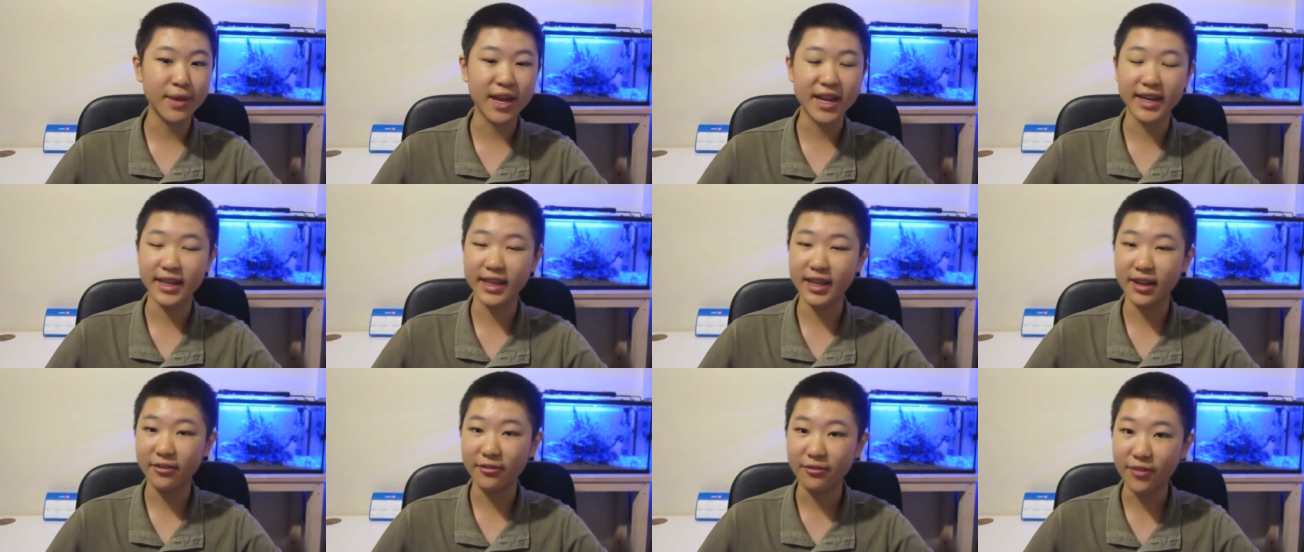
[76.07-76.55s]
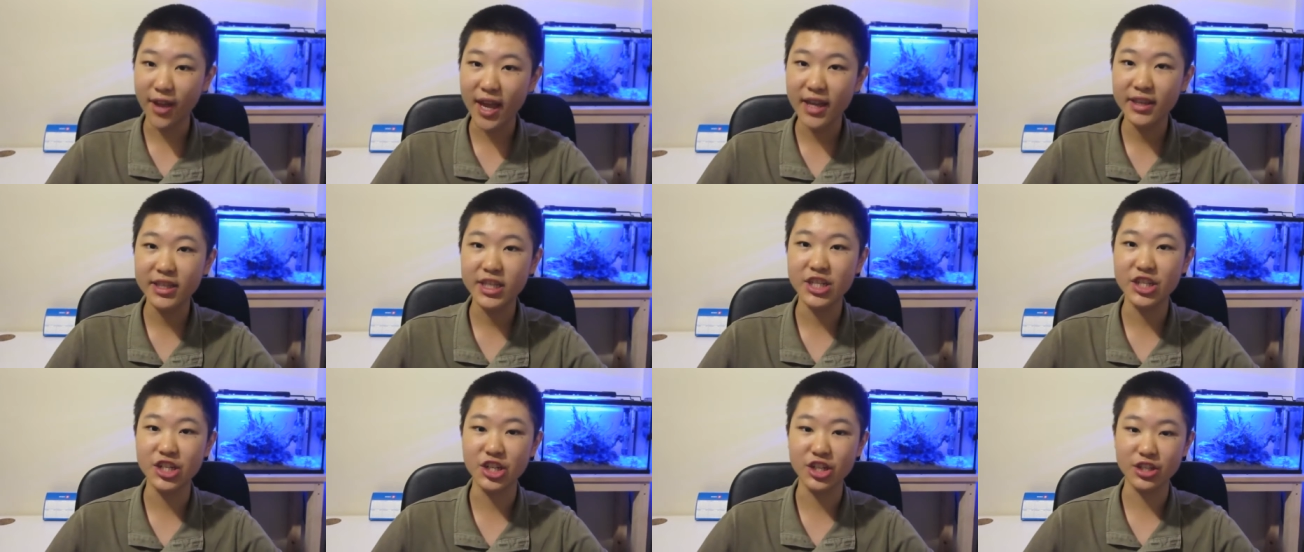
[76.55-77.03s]
many
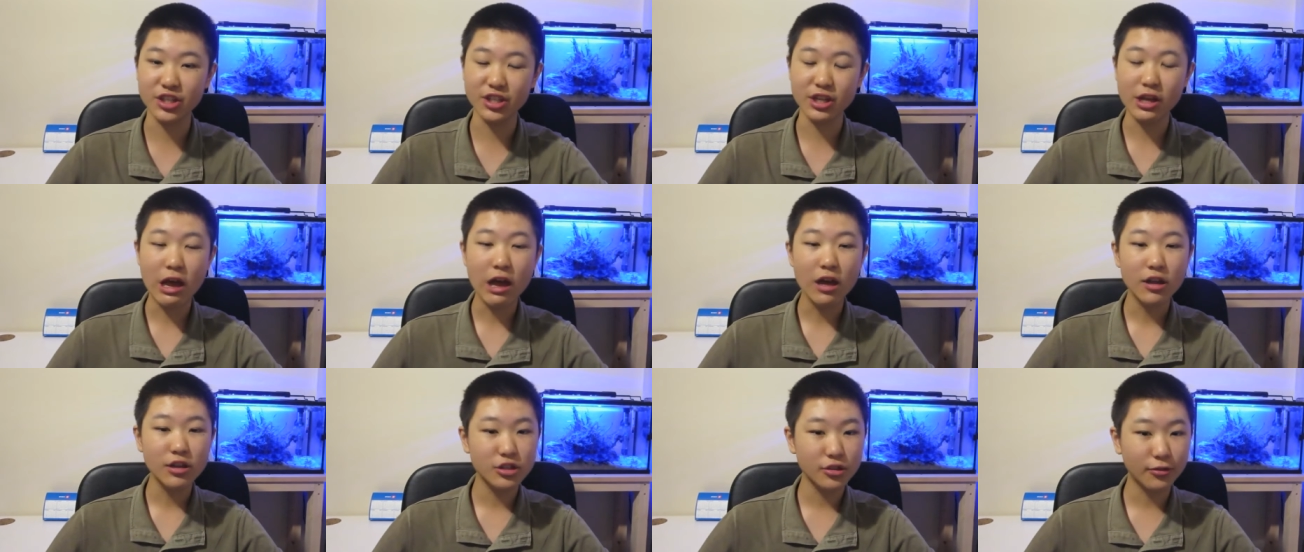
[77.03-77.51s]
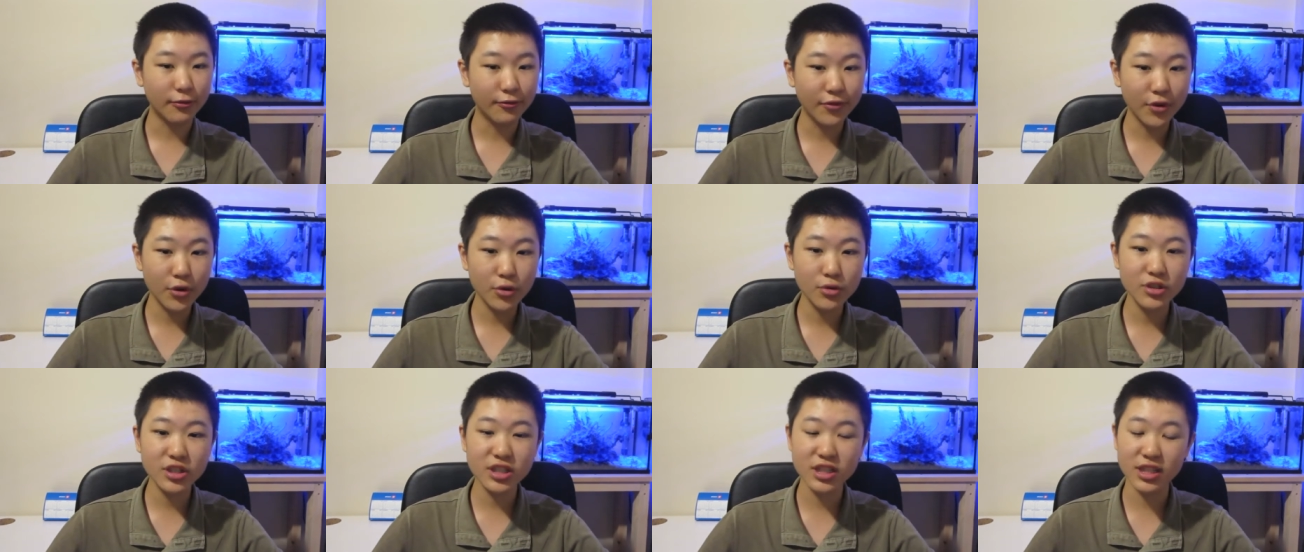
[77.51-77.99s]
advantages. So
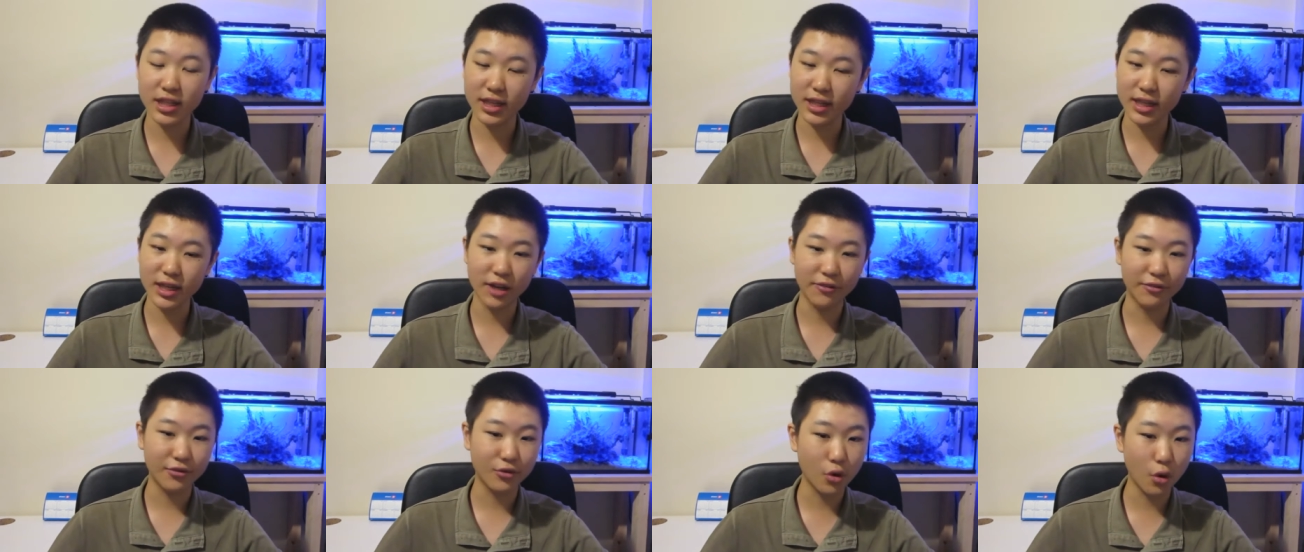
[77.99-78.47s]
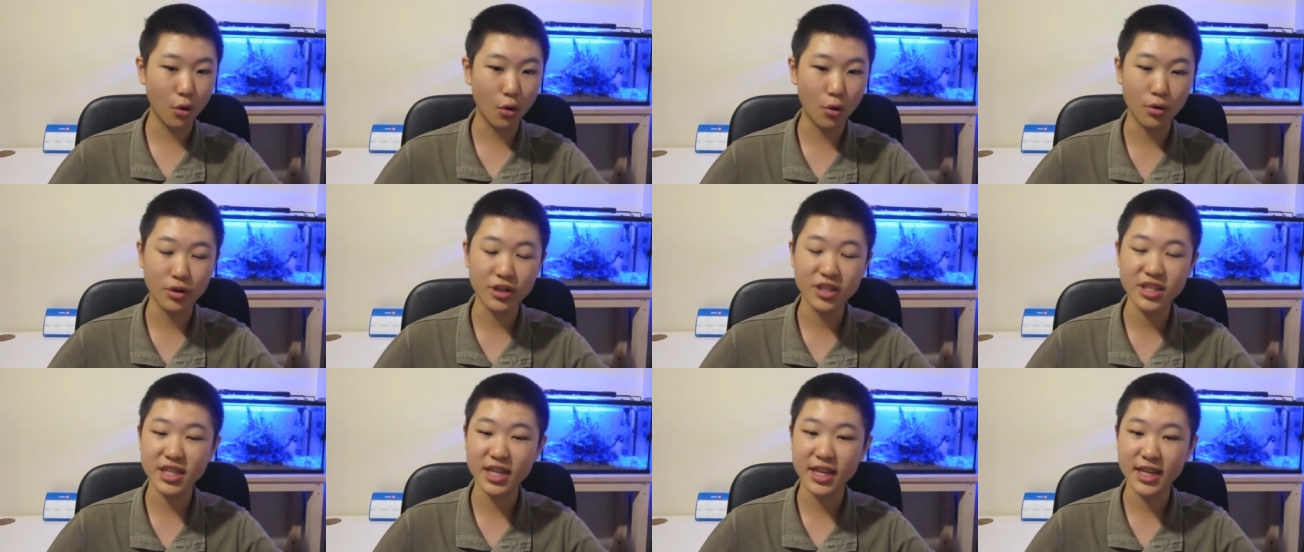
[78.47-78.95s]
firstly, of
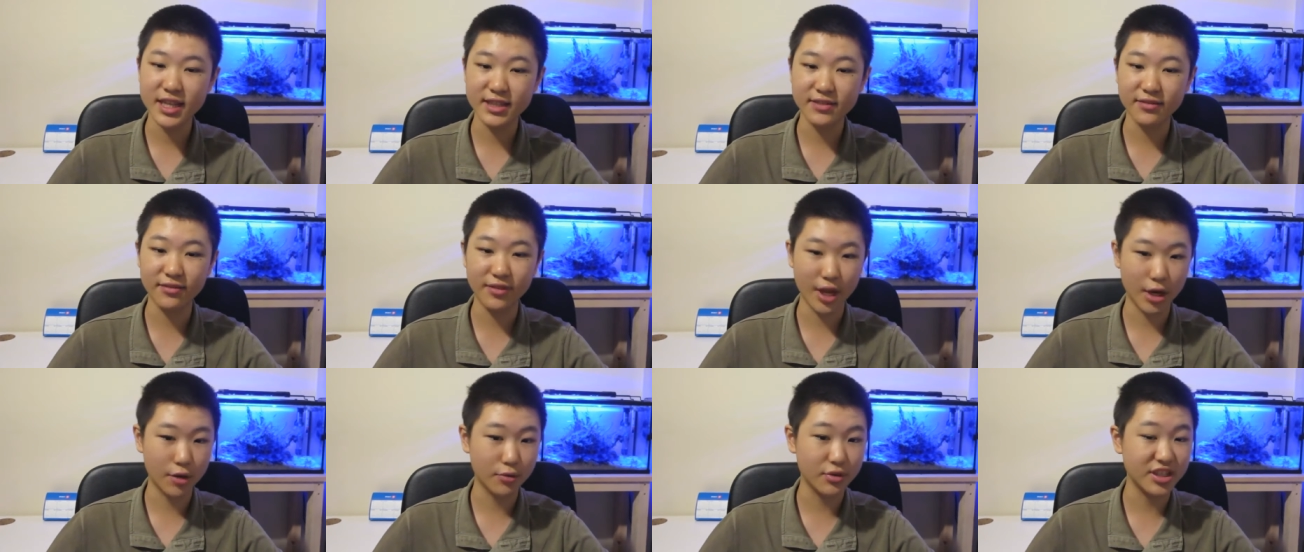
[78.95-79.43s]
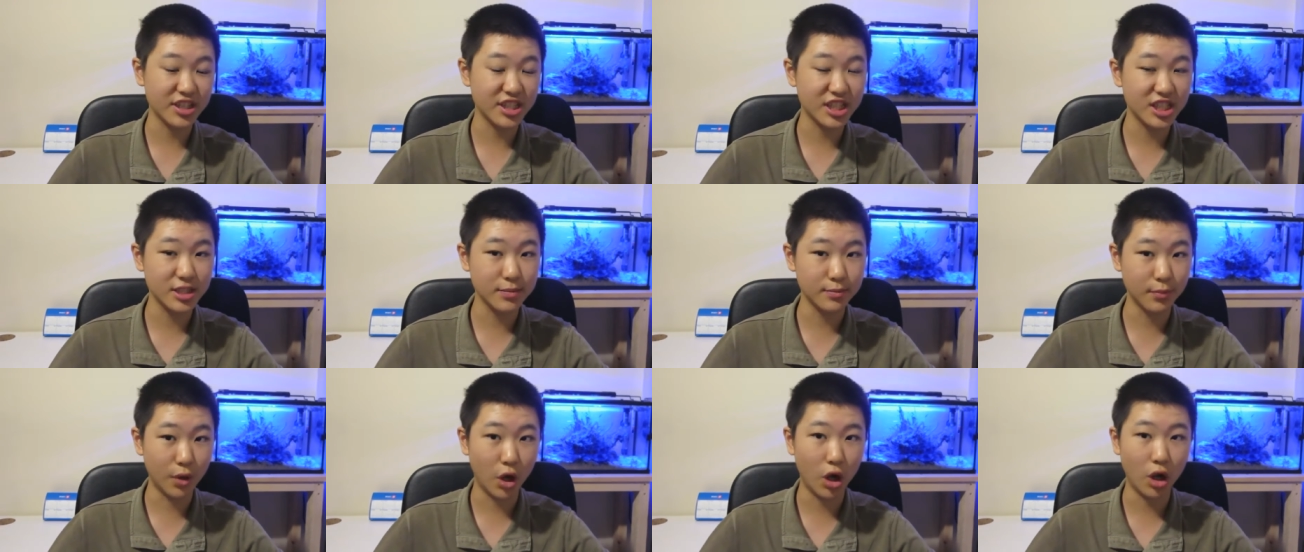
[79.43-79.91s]
course, it's very
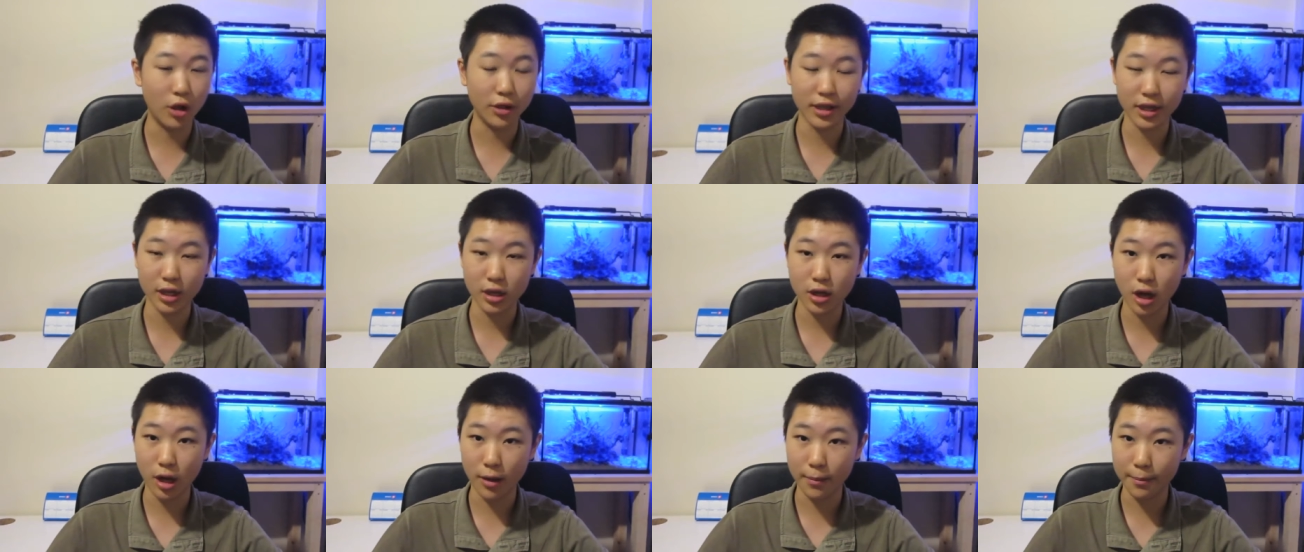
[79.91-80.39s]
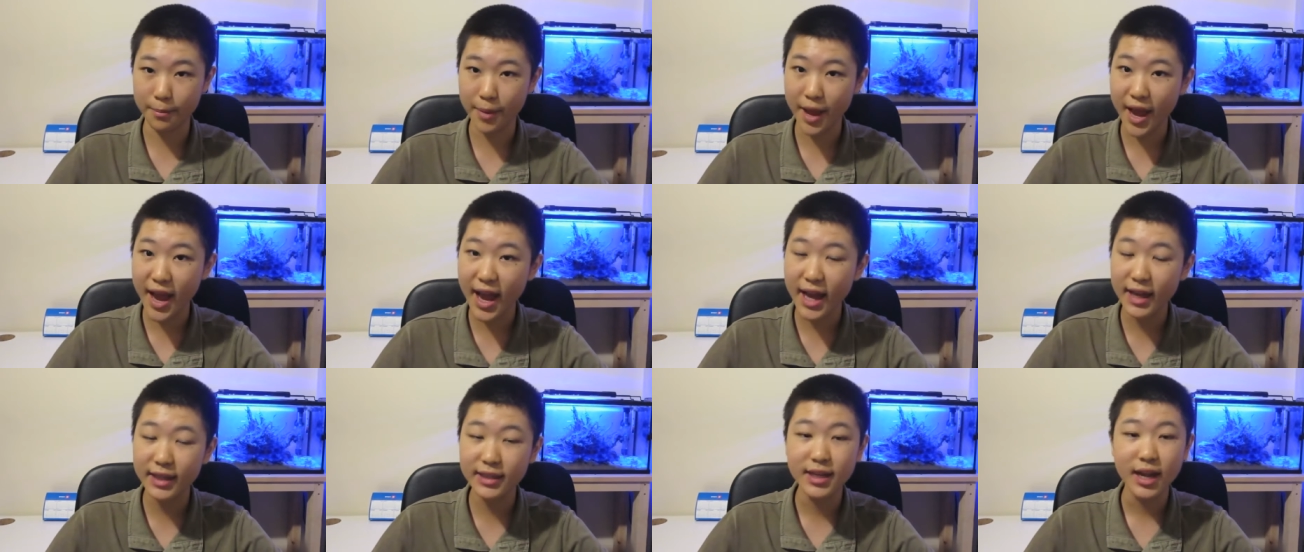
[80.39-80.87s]
small and
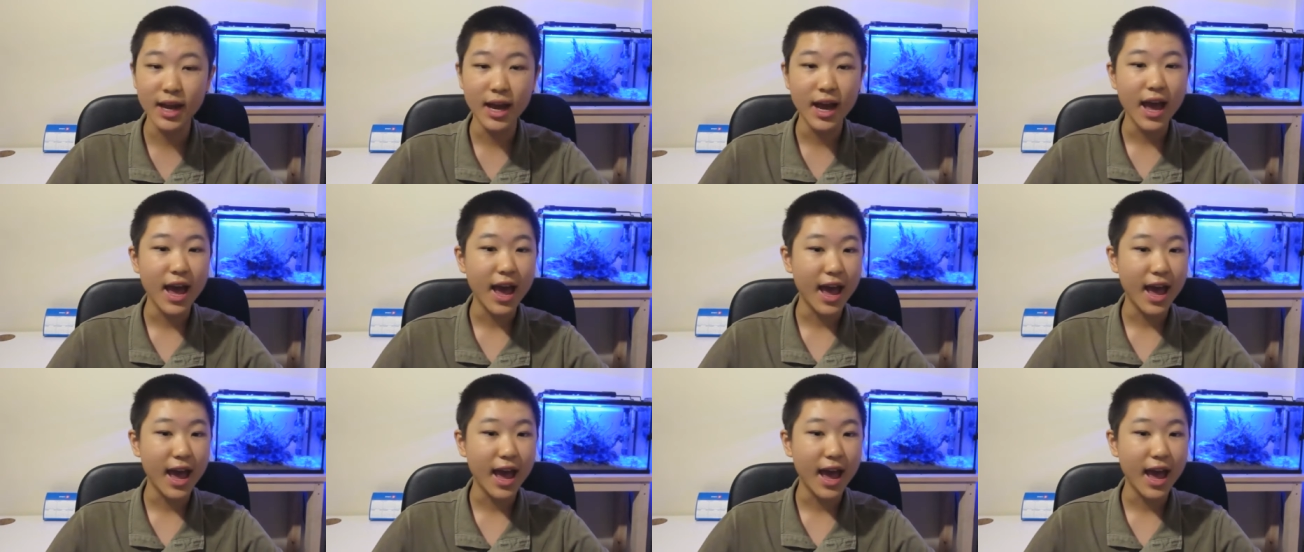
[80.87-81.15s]
compact,